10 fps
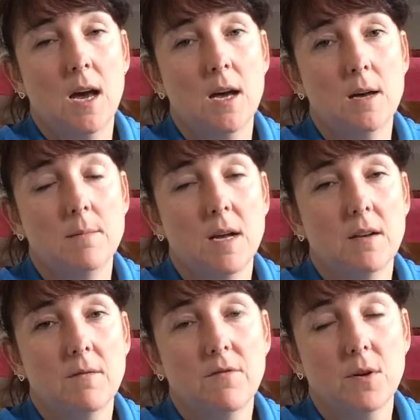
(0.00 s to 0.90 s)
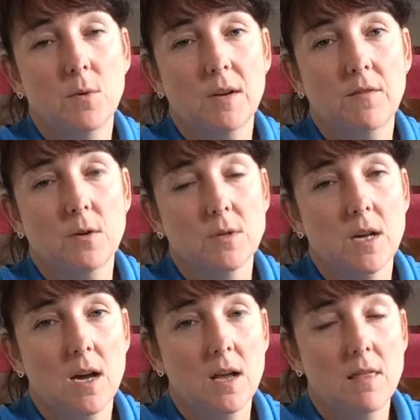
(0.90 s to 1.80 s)
And then feel what it feels
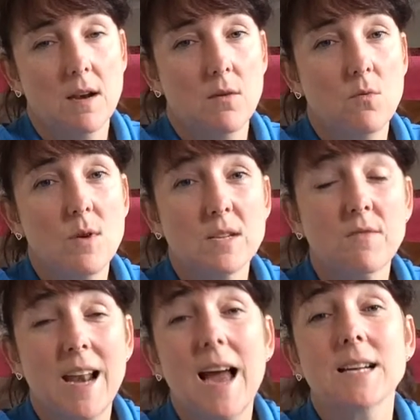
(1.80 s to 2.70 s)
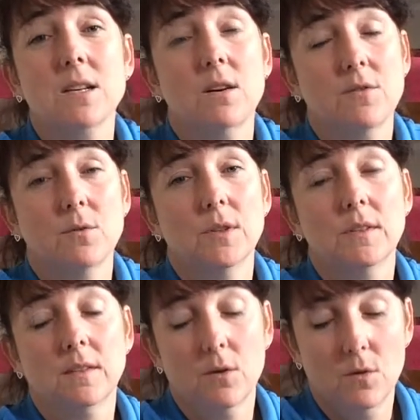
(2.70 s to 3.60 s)
like, and then always relax
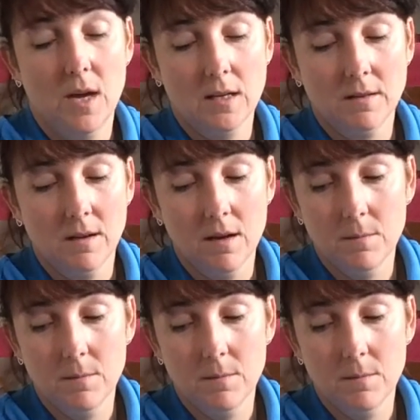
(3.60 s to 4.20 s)
afterwards so that